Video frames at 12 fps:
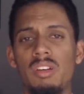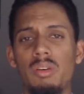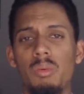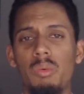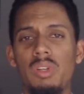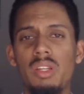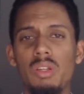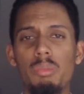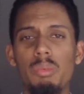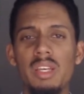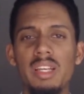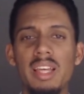We need to
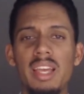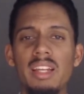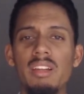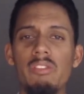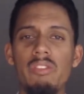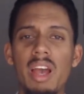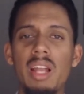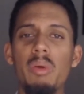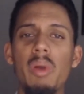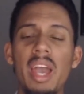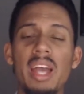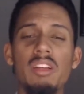be creative value
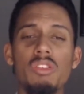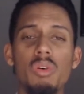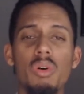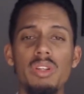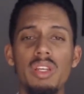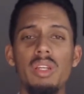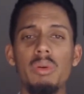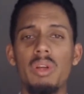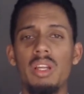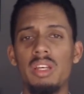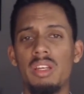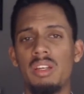adders continually.